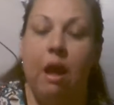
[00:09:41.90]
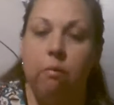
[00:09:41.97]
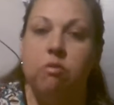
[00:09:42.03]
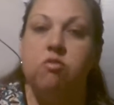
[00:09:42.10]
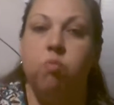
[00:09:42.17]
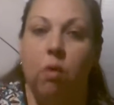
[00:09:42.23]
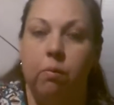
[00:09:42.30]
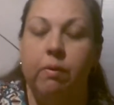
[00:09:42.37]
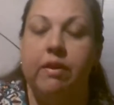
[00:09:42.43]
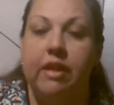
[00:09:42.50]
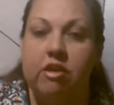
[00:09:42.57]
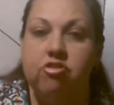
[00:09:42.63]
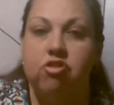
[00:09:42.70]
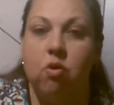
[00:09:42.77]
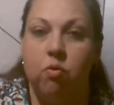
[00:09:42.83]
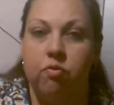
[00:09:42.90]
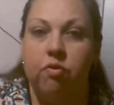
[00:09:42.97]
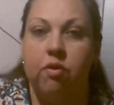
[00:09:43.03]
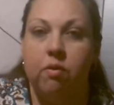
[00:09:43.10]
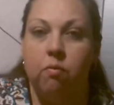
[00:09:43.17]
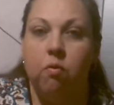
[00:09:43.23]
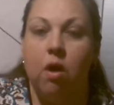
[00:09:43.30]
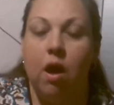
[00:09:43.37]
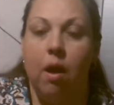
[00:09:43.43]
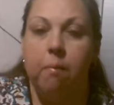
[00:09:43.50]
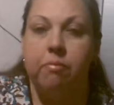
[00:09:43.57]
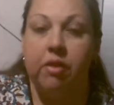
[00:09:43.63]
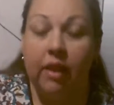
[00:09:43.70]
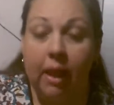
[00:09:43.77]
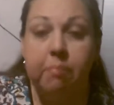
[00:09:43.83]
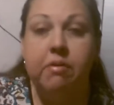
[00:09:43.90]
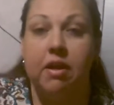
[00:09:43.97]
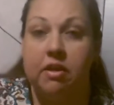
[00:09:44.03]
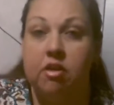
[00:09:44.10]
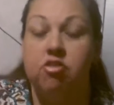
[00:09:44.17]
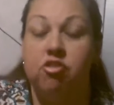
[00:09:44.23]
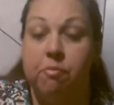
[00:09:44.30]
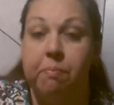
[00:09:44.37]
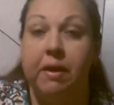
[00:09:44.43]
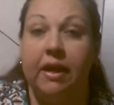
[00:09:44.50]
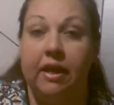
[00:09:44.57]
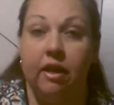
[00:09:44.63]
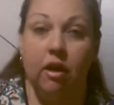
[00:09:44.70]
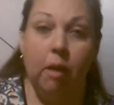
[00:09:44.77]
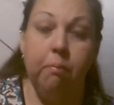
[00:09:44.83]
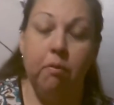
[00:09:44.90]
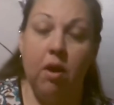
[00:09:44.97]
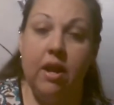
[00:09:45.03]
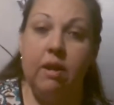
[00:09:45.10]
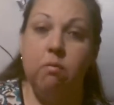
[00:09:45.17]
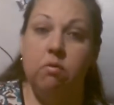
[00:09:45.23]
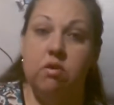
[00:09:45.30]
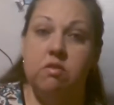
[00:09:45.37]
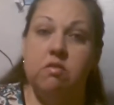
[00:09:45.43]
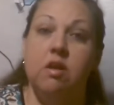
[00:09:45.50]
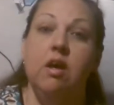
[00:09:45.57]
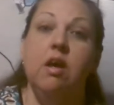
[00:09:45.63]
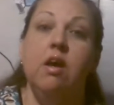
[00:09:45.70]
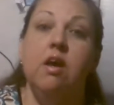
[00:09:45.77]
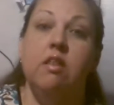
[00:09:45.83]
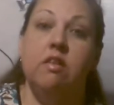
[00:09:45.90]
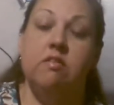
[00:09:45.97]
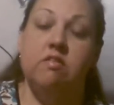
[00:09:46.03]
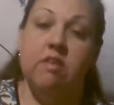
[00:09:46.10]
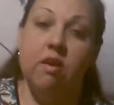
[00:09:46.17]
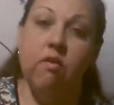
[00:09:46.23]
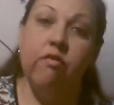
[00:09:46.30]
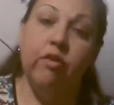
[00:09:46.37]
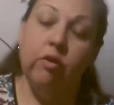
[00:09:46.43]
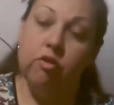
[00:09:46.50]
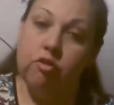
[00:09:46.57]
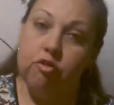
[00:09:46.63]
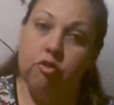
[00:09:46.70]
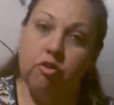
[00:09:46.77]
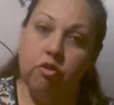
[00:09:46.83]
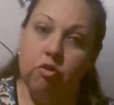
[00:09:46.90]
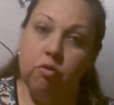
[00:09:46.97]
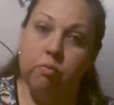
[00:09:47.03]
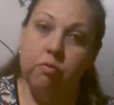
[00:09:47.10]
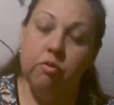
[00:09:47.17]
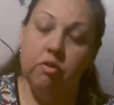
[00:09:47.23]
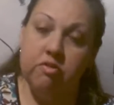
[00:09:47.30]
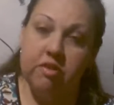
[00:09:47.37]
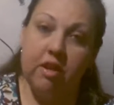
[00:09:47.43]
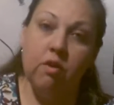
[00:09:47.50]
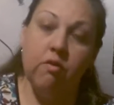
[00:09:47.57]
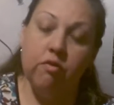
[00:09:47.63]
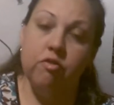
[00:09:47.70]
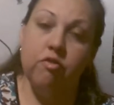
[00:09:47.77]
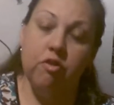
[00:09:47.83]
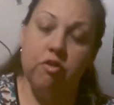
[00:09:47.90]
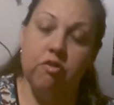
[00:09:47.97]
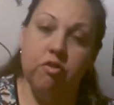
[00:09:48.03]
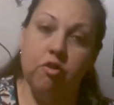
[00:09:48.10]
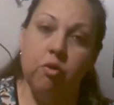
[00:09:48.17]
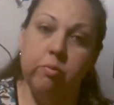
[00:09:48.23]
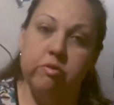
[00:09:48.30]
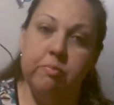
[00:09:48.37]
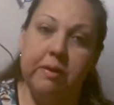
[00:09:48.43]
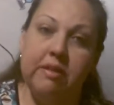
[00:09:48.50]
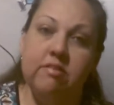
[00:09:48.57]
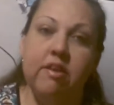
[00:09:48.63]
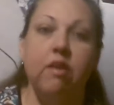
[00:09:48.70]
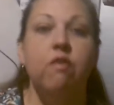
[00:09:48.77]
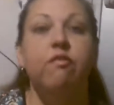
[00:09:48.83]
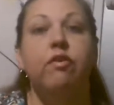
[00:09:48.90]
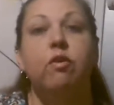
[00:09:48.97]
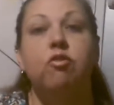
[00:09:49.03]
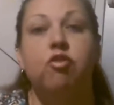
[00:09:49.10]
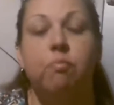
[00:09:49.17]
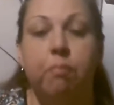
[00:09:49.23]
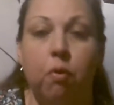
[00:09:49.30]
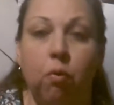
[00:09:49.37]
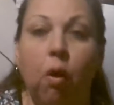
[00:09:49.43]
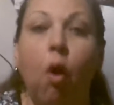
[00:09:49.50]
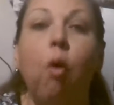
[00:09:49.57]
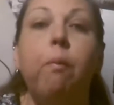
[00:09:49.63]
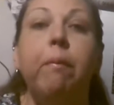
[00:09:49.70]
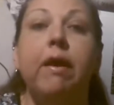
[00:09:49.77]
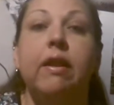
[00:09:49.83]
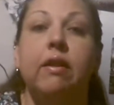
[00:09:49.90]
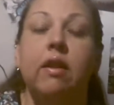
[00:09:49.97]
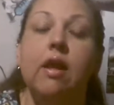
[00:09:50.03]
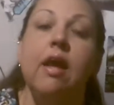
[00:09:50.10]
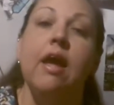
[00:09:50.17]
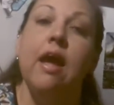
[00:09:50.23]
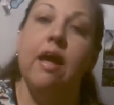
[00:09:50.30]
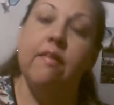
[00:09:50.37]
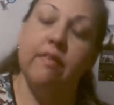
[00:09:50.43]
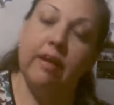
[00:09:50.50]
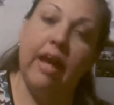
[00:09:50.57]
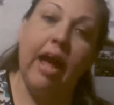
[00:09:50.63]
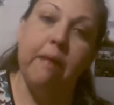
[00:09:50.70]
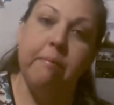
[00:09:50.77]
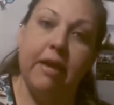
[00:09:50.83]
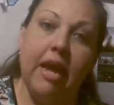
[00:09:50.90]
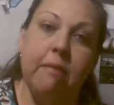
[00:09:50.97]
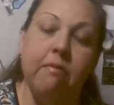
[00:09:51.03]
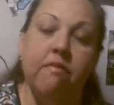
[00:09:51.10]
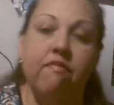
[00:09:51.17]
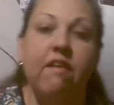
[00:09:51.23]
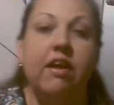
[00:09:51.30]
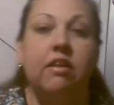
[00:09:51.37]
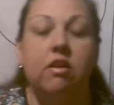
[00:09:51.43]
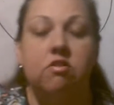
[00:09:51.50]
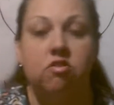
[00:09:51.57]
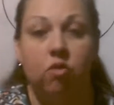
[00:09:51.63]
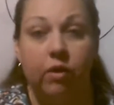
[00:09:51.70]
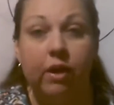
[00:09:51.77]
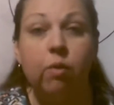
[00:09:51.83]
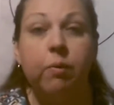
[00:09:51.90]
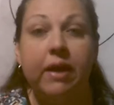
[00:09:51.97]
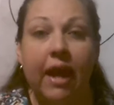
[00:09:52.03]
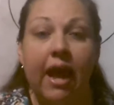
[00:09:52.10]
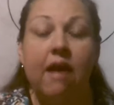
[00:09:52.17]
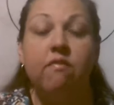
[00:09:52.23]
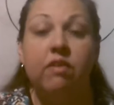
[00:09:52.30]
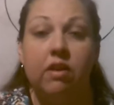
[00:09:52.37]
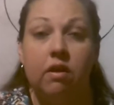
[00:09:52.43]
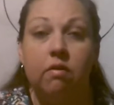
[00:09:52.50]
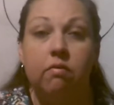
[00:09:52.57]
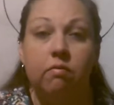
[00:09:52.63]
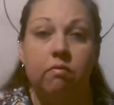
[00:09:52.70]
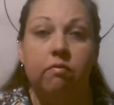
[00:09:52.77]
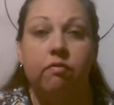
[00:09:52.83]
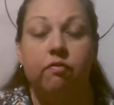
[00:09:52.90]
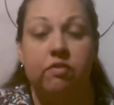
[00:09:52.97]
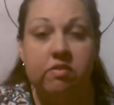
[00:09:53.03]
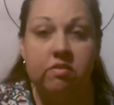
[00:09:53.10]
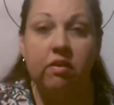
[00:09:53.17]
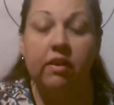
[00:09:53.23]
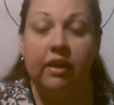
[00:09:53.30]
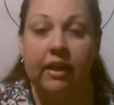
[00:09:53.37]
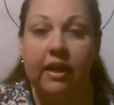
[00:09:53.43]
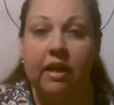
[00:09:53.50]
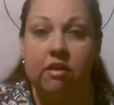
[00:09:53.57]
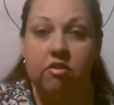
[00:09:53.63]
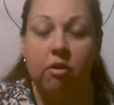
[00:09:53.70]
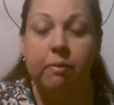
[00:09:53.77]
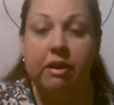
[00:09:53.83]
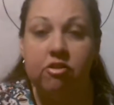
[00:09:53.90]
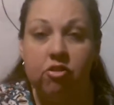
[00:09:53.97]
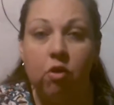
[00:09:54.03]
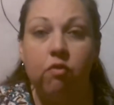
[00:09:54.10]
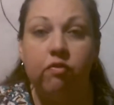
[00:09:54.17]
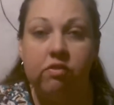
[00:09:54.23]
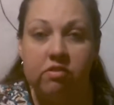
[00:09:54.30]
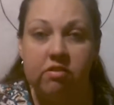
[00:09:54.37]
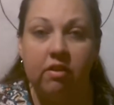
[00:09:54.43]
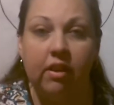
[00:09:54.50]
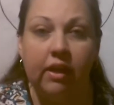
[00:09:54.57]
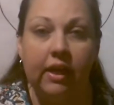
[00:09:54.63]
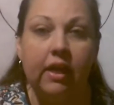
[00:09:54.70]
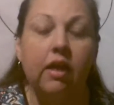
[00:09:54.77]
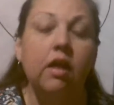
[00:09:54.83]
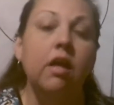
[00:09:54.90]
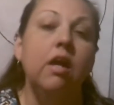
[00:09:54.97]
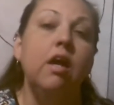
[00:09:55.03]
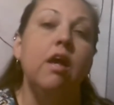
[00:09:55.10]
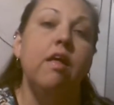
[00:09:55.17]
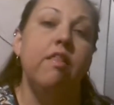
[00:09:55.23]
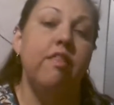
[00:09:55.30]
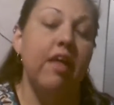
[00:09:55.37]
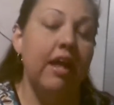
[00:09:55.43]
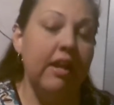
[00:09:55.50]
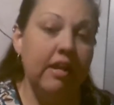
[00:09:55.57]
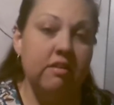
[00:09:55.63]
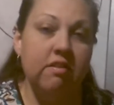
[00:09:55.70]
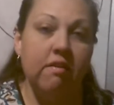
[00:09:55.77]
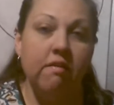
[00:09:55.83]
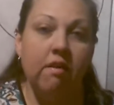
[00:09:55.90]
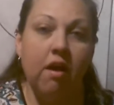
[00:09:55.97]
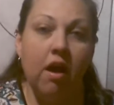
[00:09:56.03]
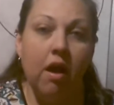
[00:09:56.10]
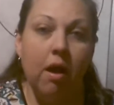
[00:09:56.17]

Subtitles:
was one way they showed the lab technician picking it up, right? Was the centrifuge tube, this tube was being centrifuged, it broke open, and the guy became infected. So here we have at a facility, a WHO facility, that it's a